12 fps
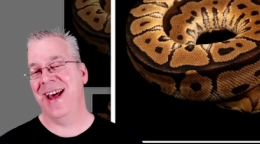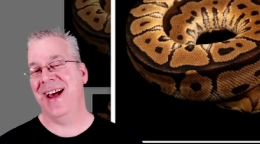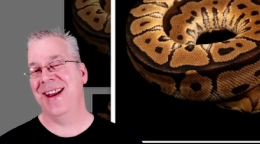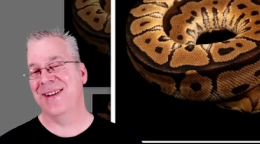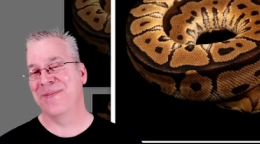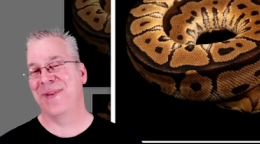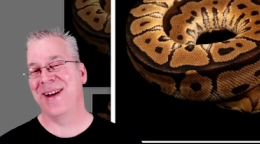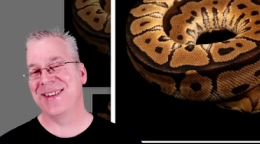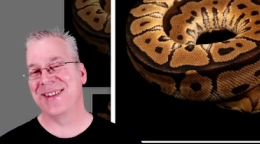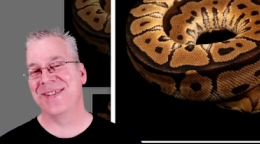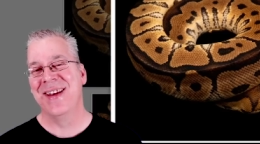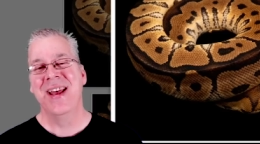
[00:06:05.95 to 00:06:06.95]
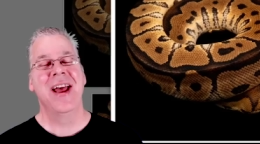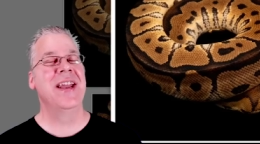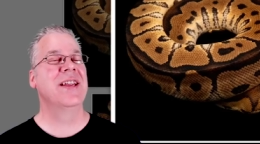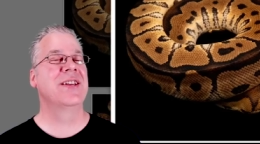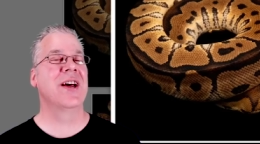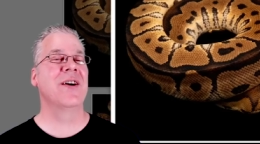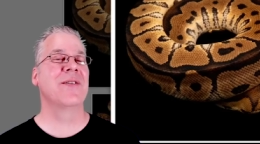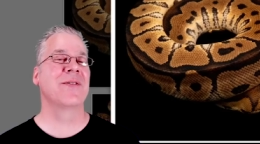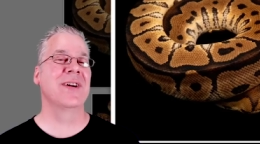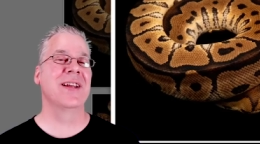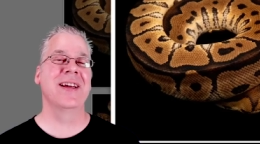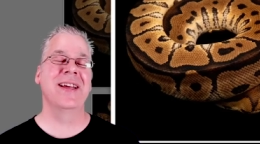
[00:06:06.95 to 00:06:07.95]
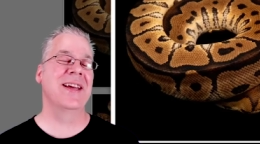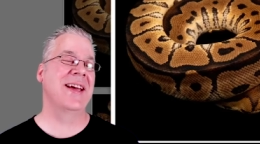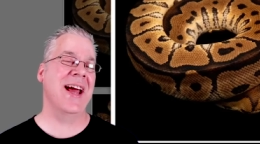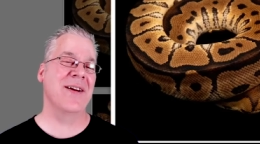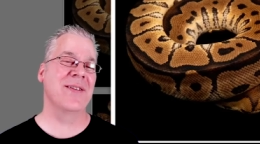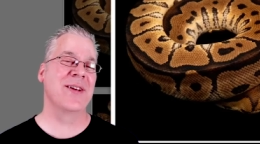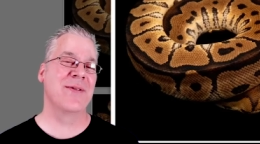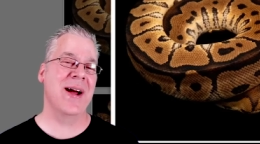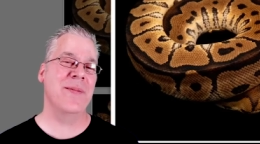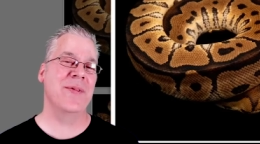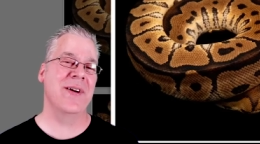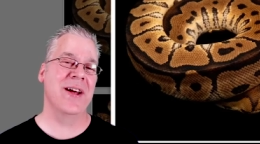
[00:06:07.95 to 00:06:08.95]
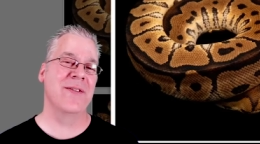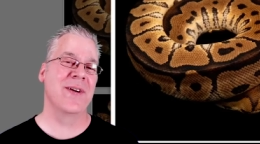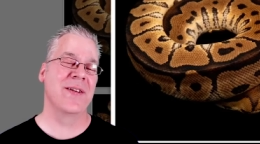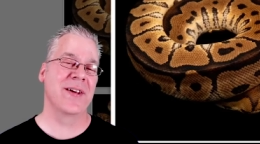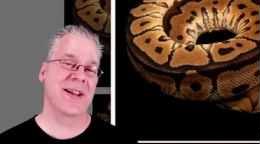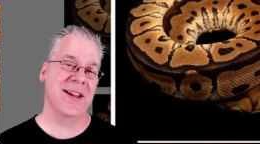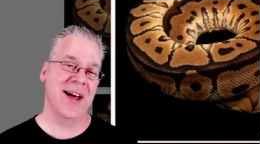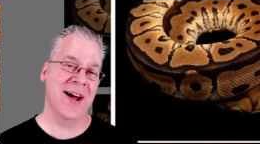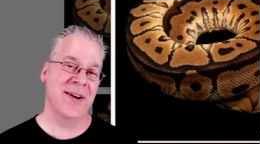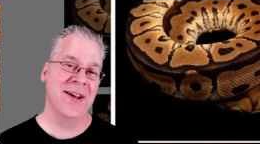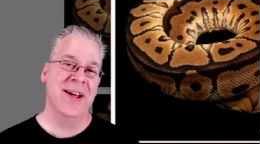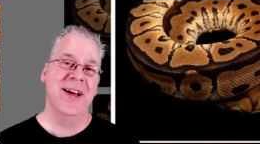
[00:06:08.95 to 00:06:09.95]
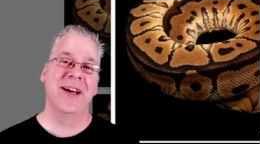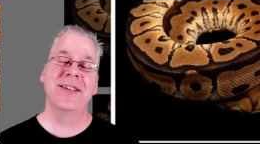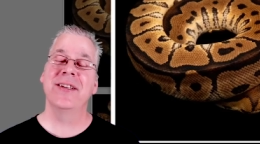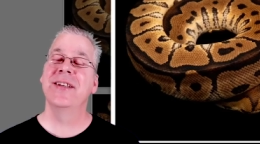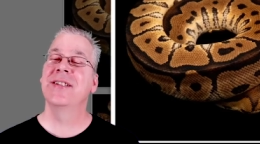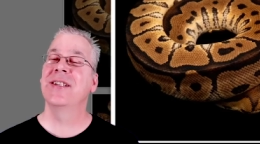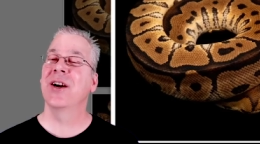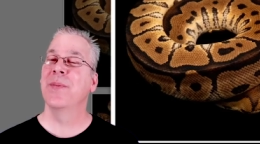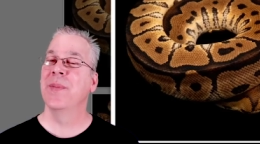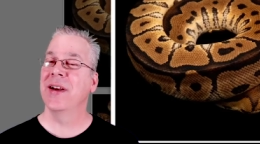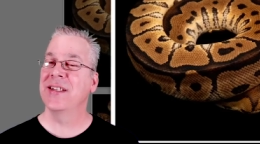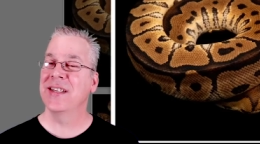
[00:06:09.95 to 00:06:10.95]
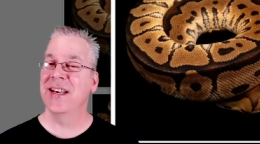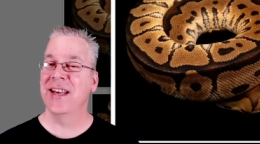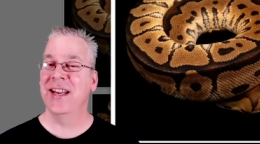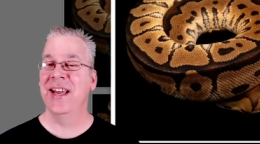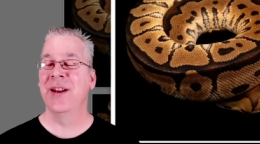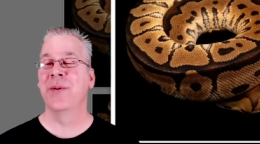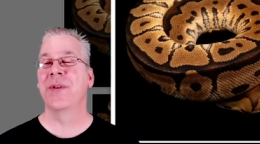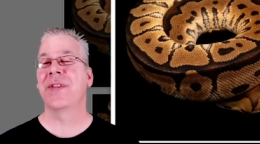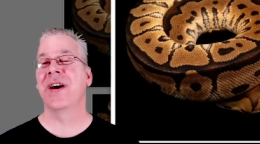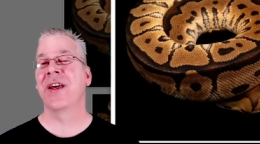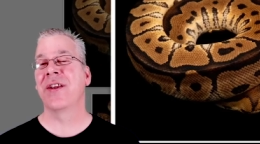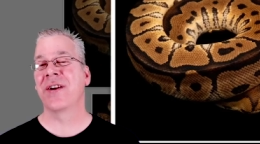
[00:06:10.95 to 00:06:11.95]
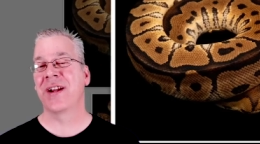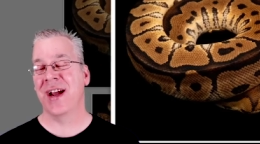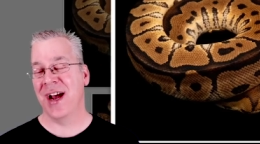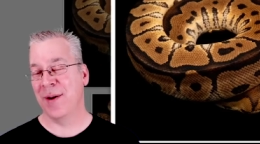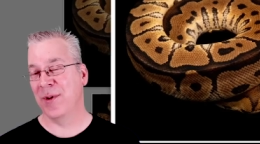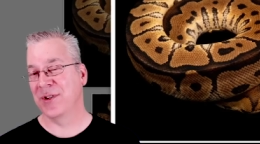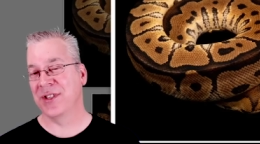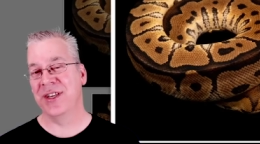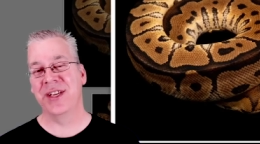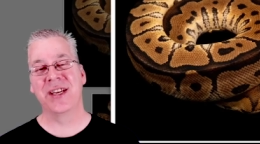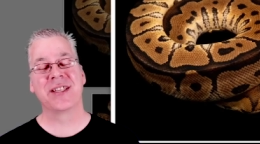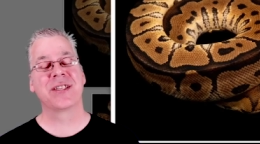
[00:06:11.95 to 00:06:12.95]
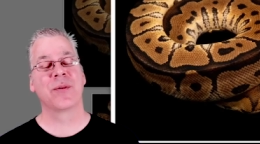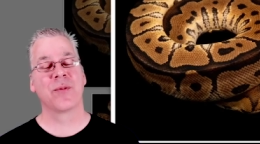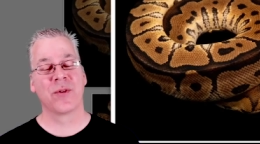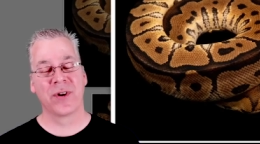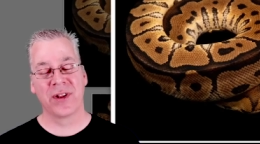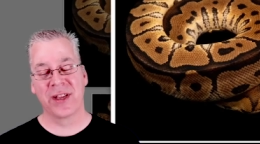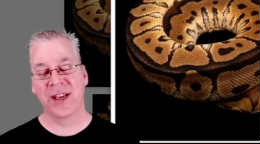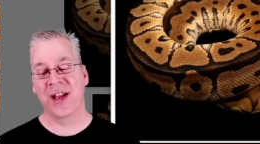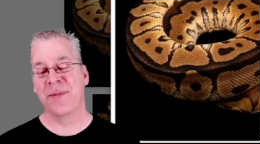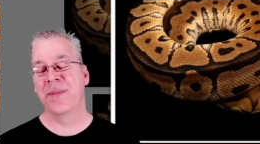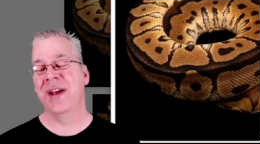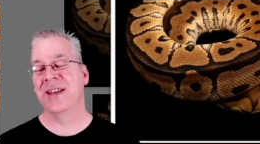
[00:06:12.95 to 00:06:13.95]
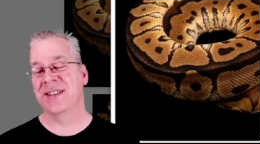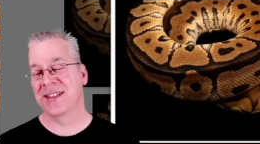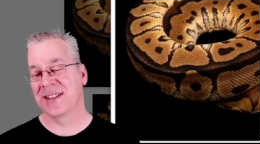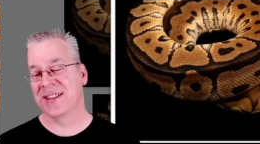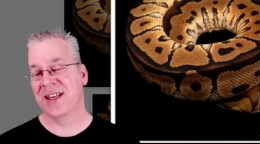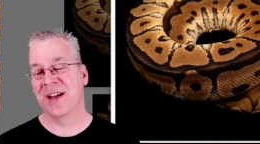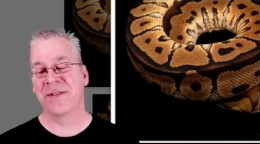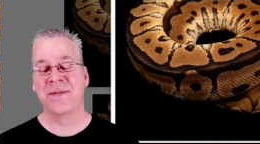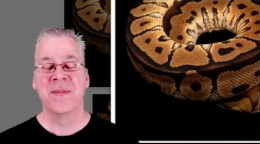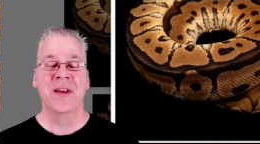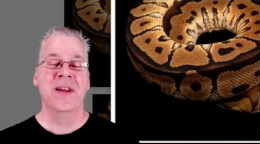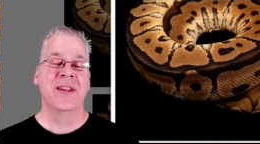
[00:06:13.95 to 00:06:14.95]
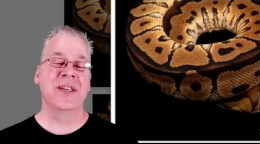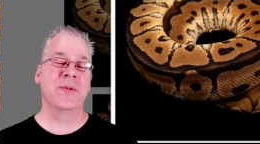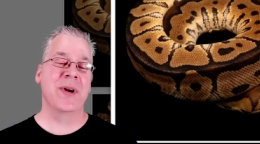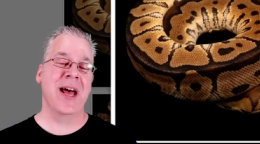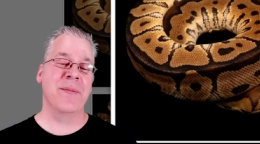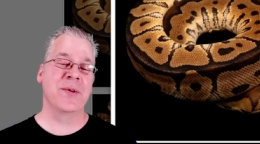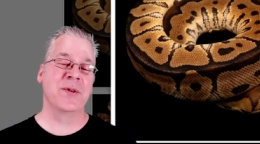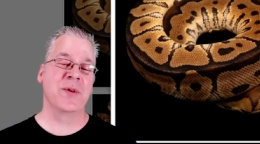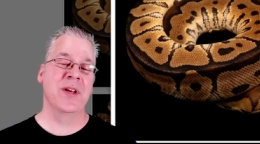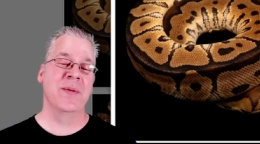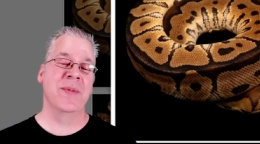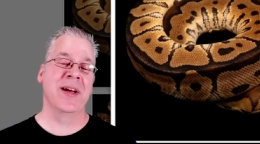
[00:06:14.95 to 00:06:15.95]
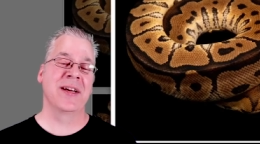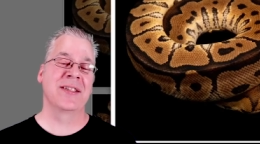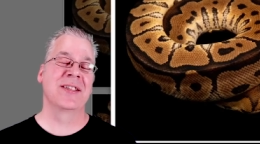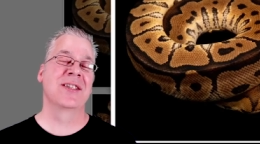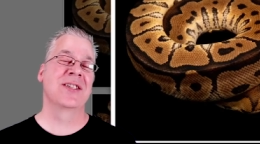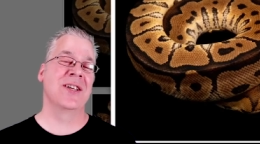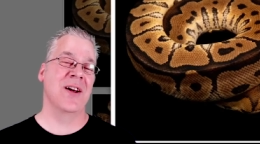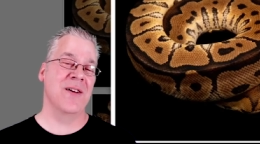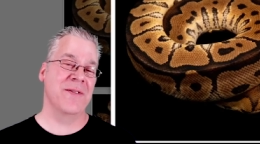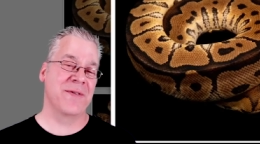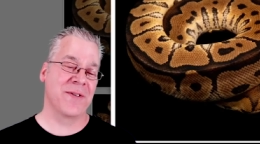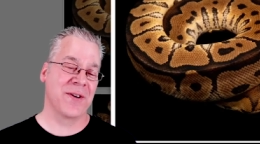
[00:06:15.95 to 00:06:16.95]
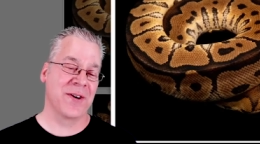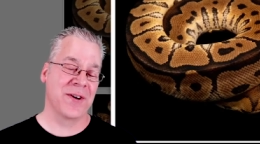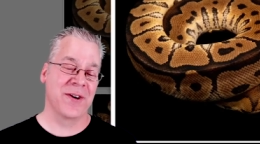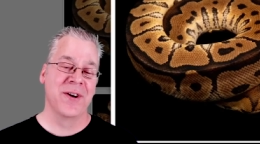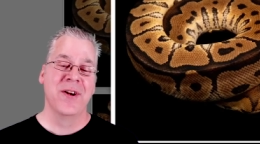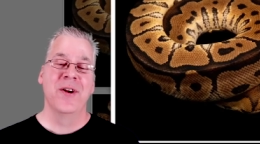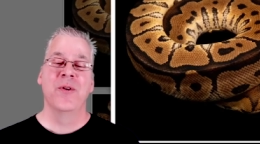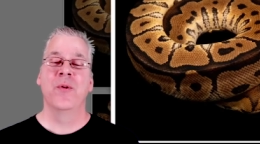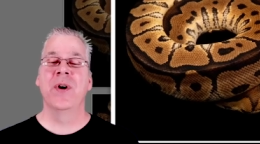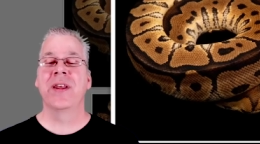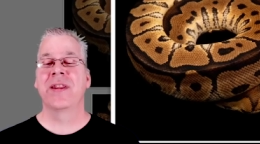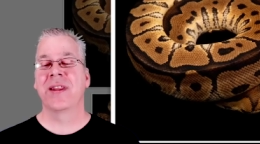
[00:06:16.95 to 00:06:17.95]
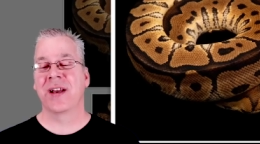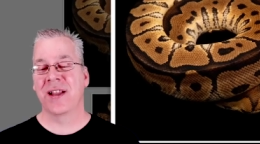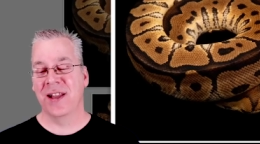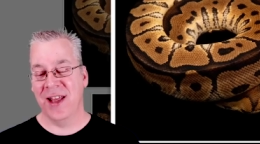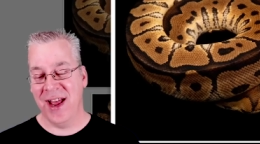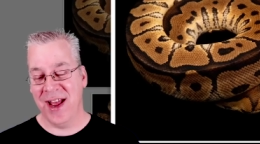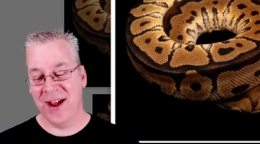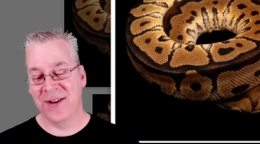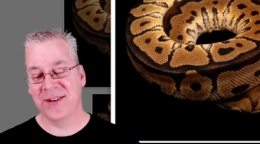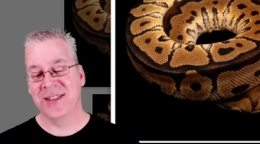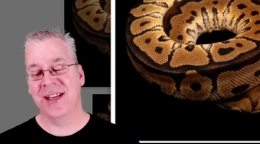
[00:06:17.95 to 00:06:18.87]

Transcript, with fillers: that impressive and you don't really, you can't really wrap your head around the clown until you start mixing it in with other combos and you get some really amazing stuff. This one happens when you mix sulfur with the clown.